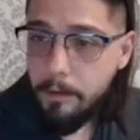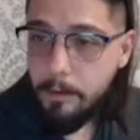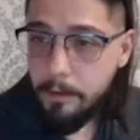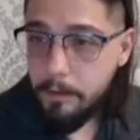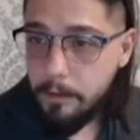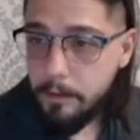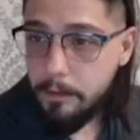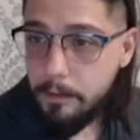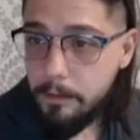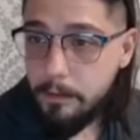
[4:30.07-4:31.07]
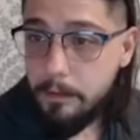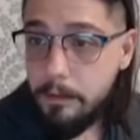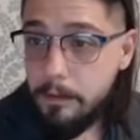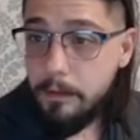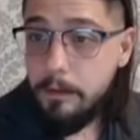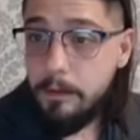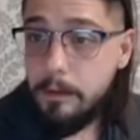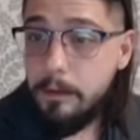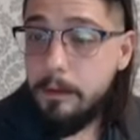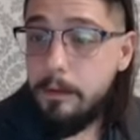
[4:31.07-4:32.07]

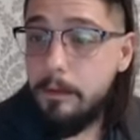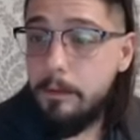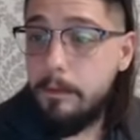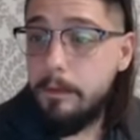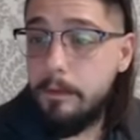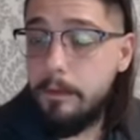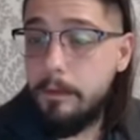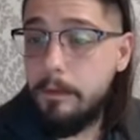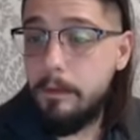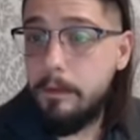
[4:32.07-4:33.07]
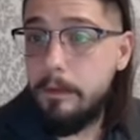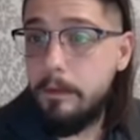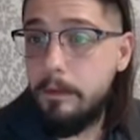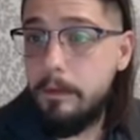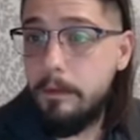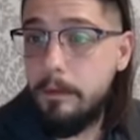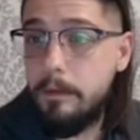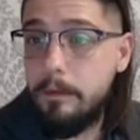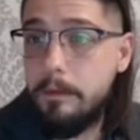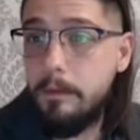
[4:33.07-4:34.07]

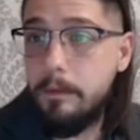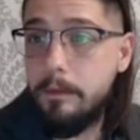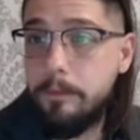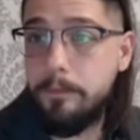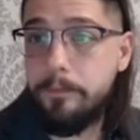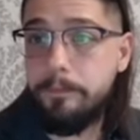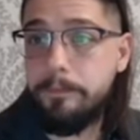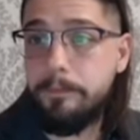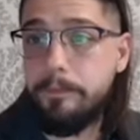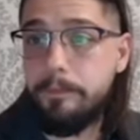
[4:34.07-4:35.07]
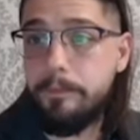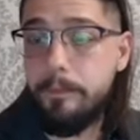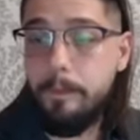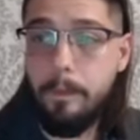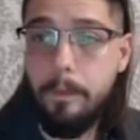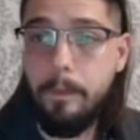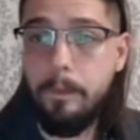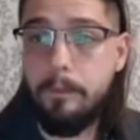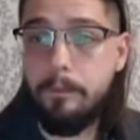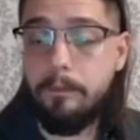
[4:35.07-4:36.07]

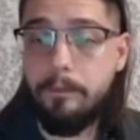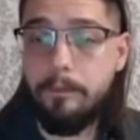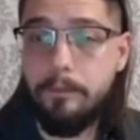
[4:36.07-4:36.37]
This person isn't speaking.